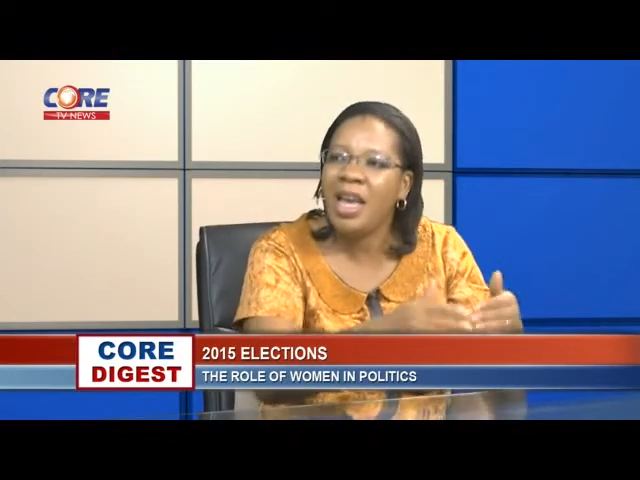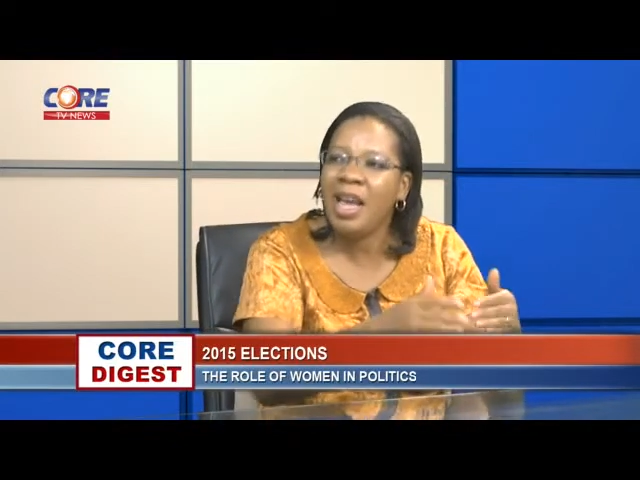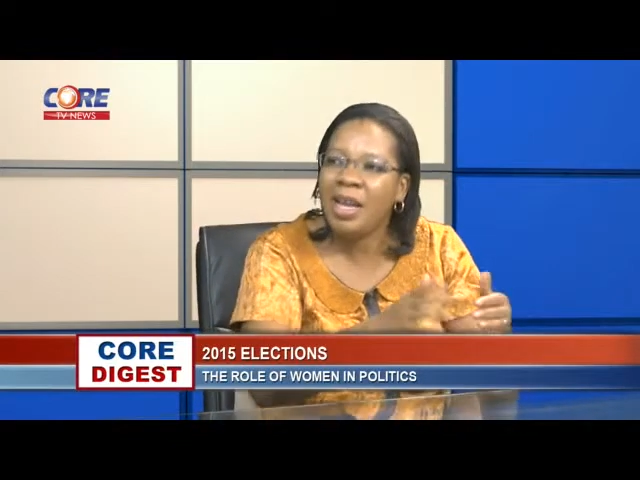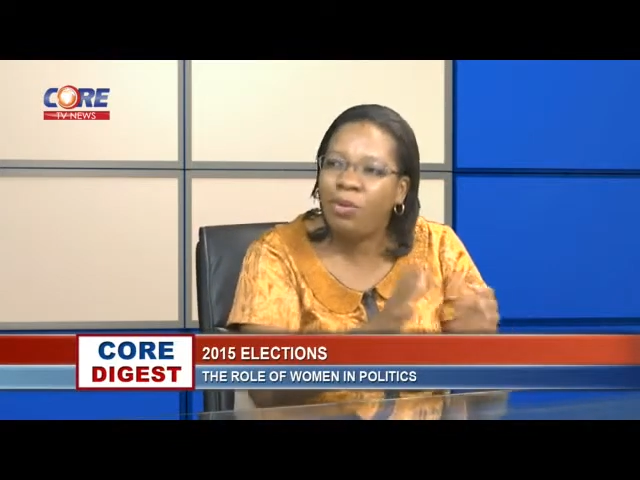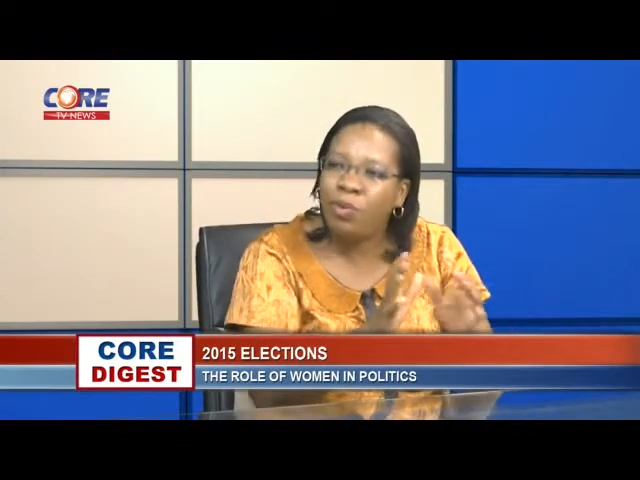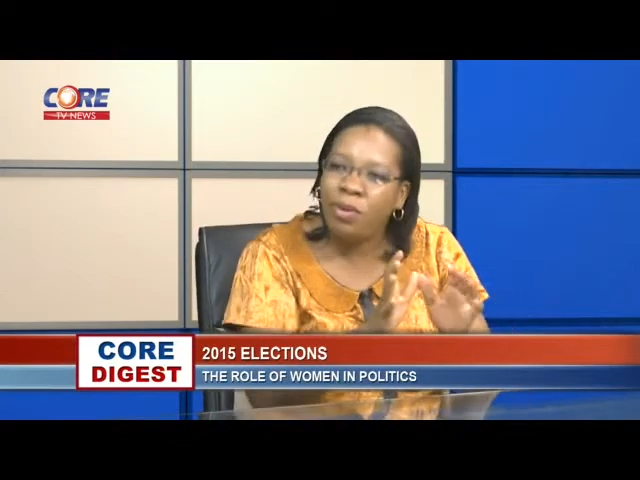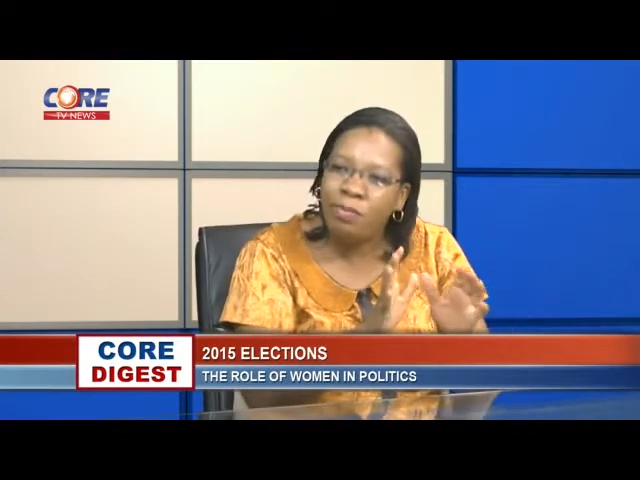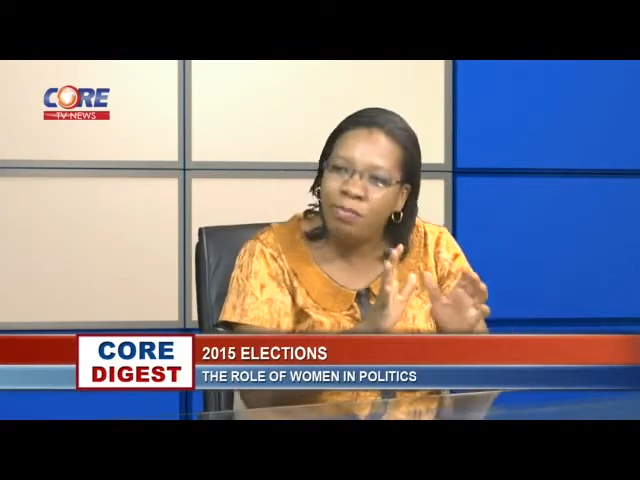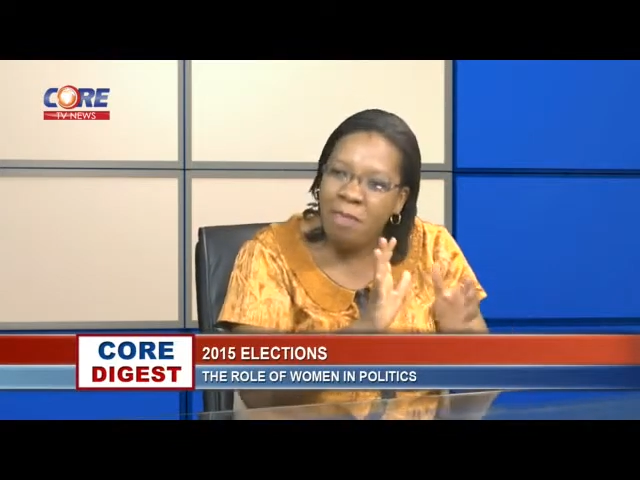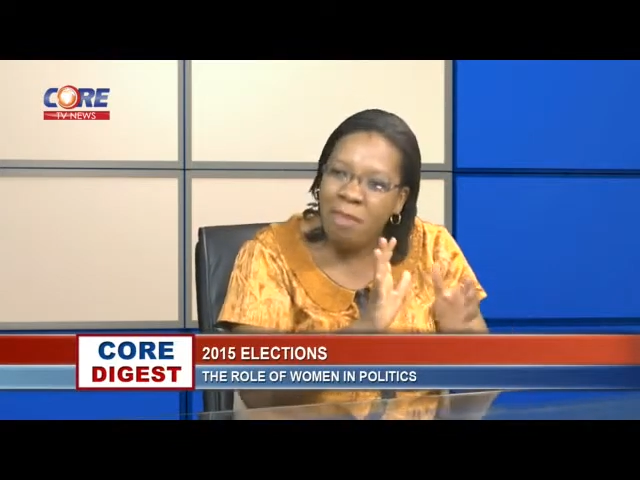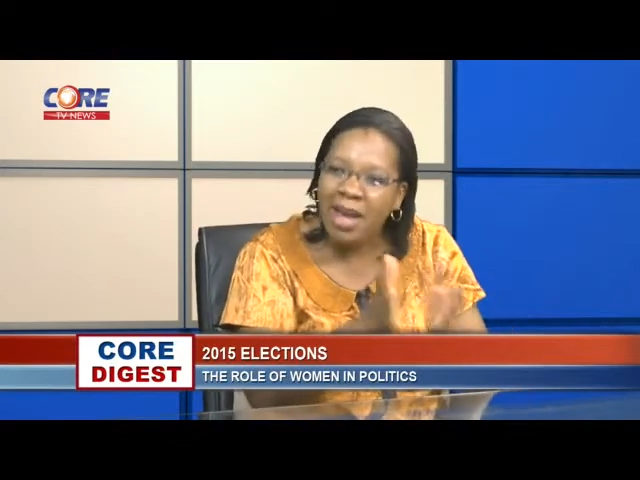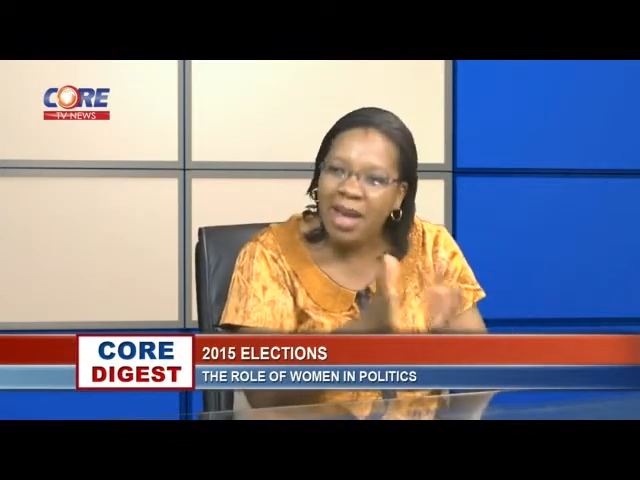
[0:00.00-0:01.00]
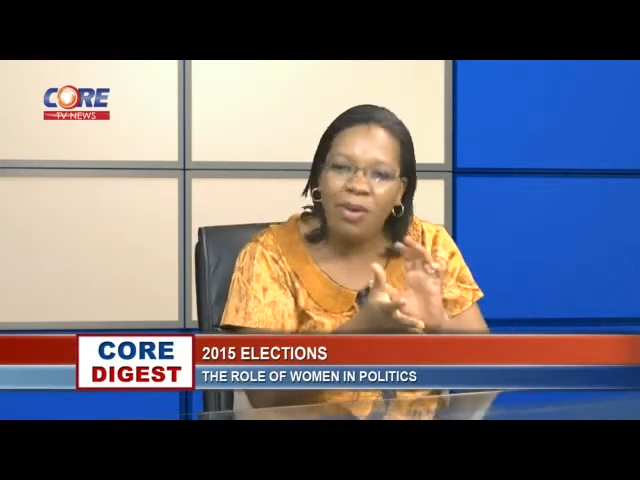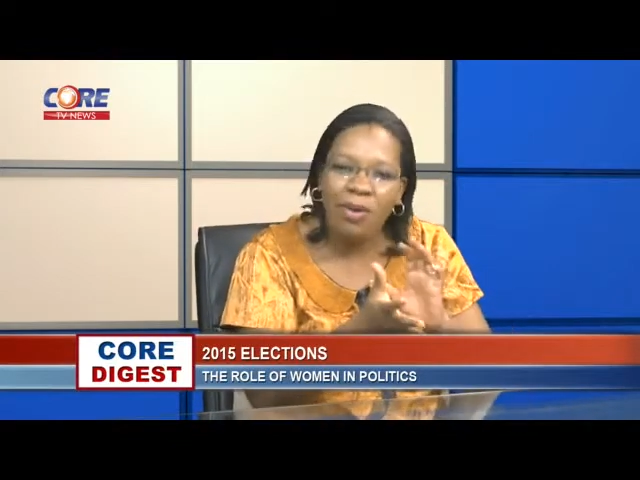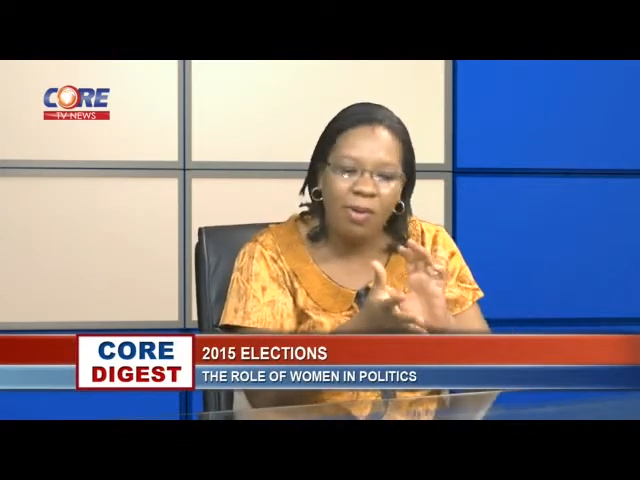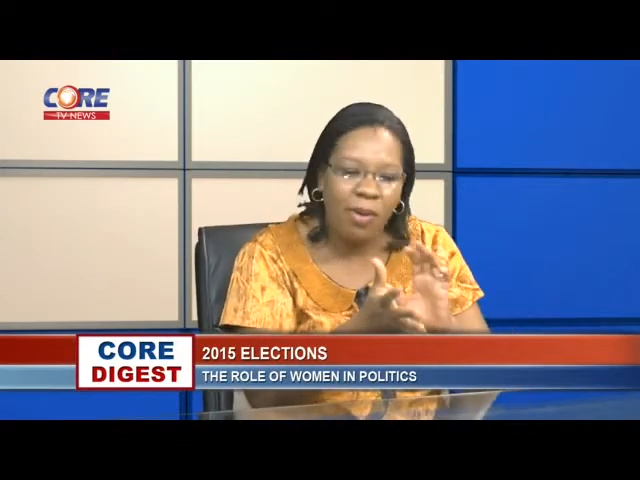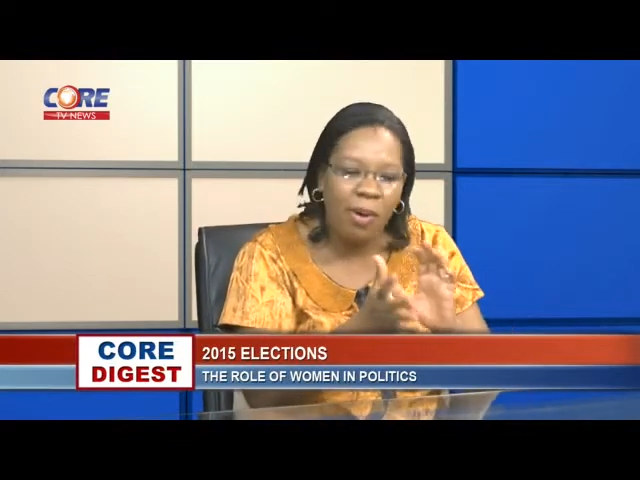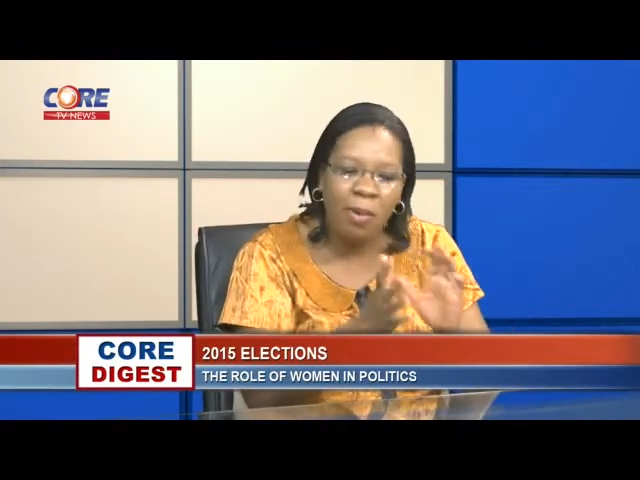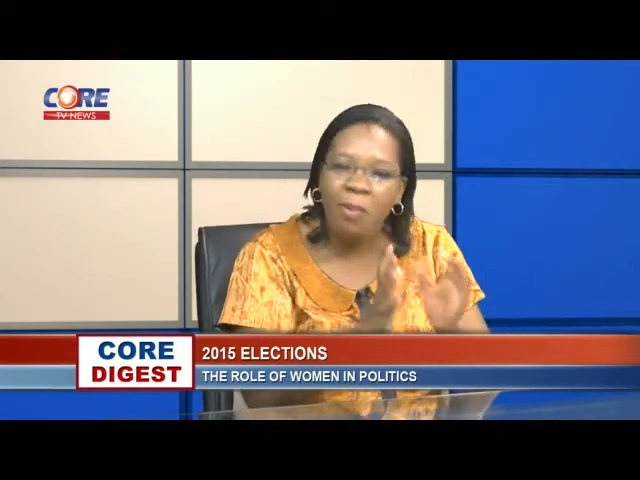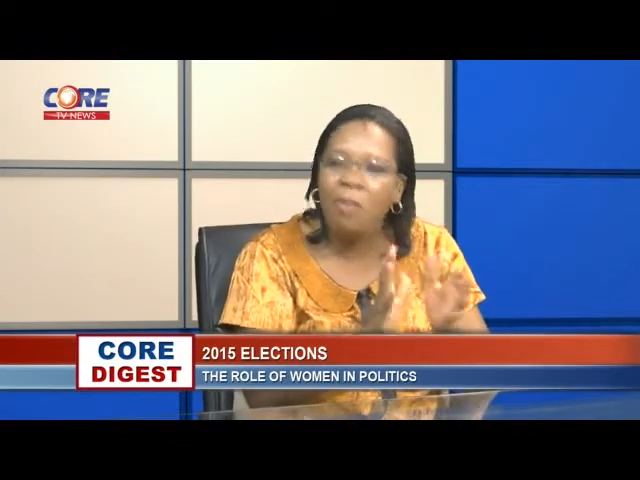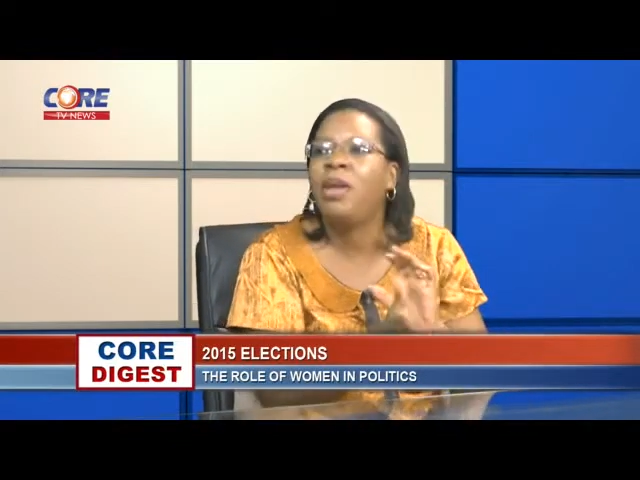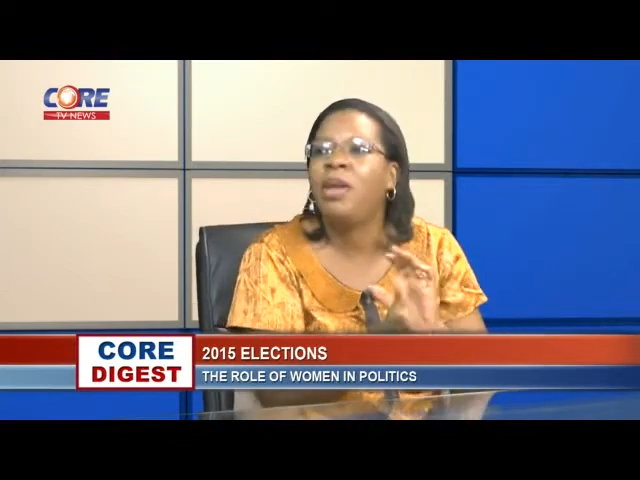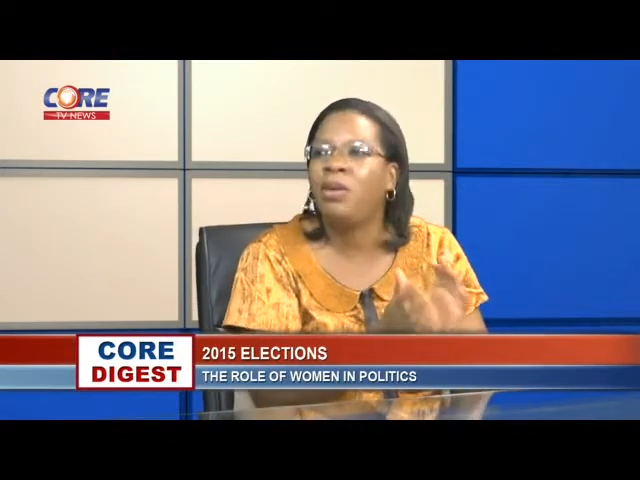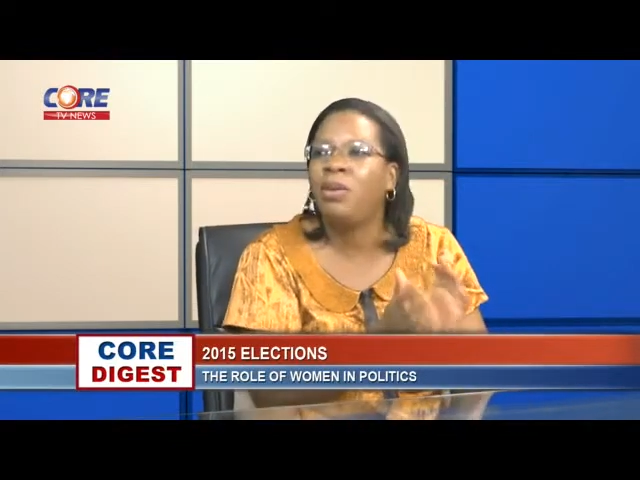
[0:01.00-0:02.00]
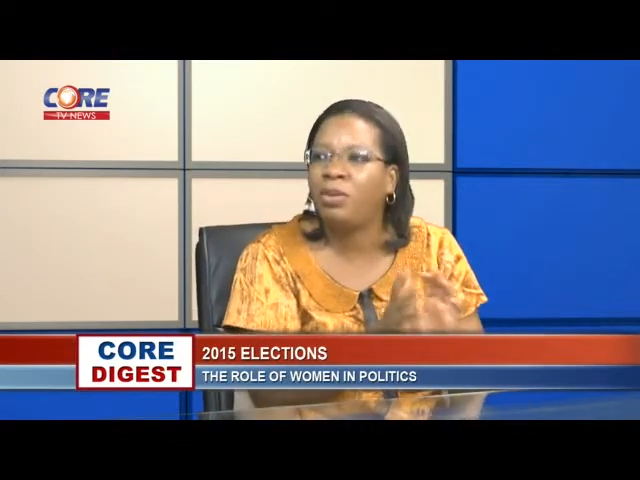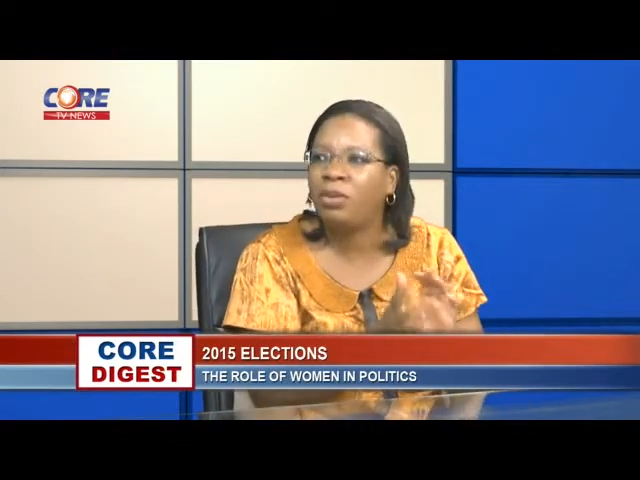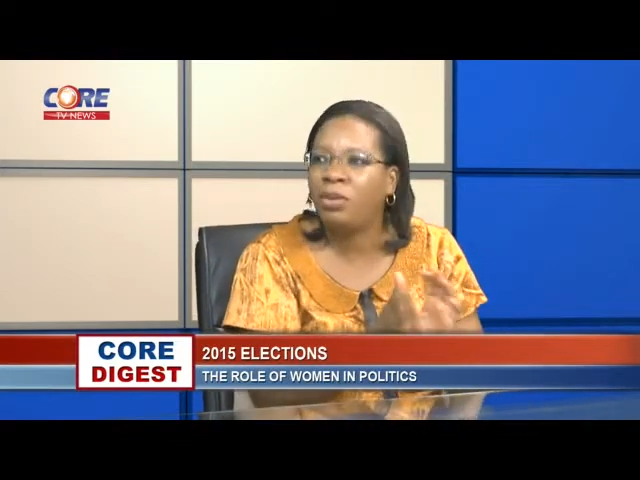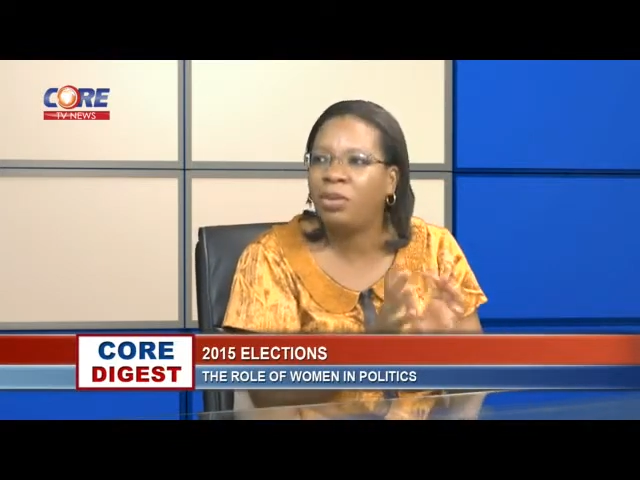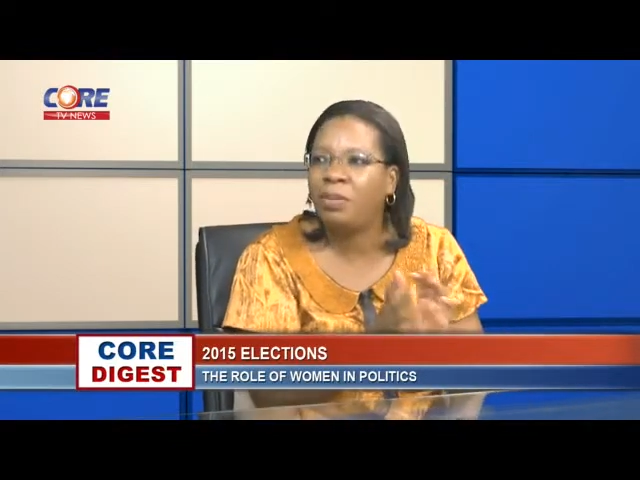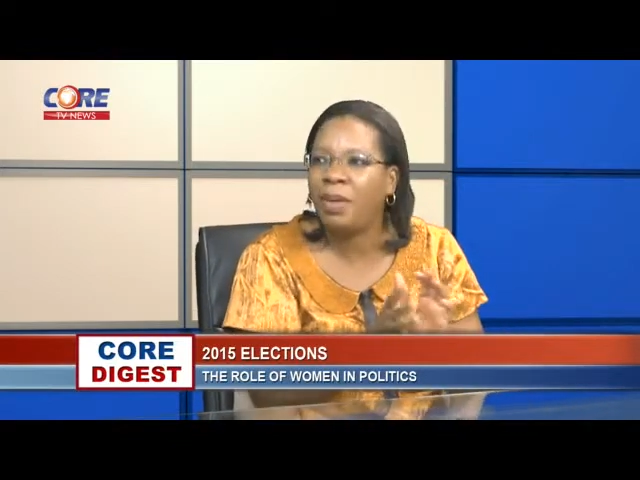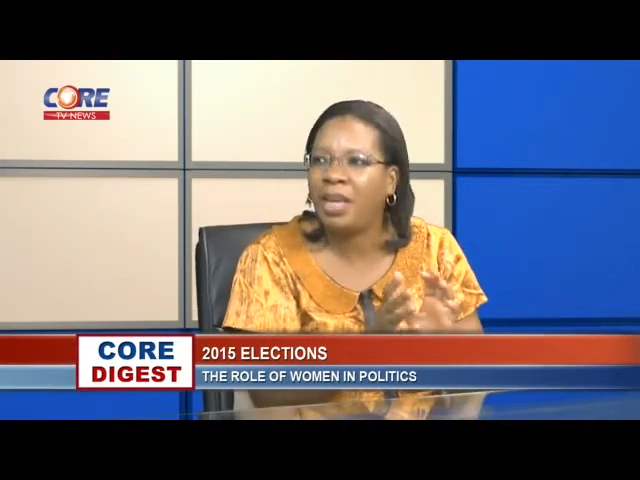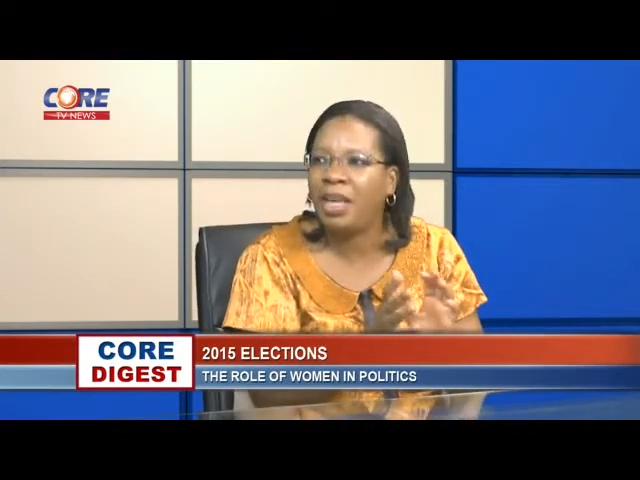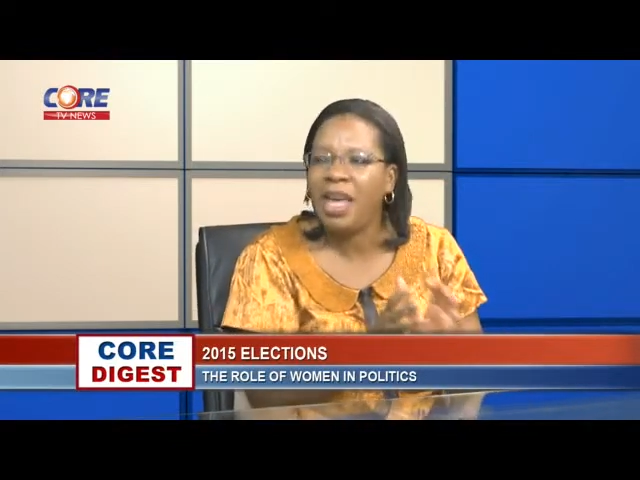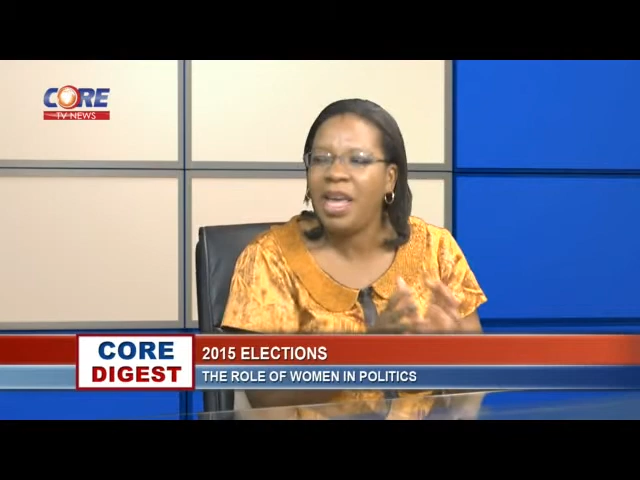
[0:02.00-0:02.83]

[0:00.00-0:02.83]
it would make or break you, so to speak.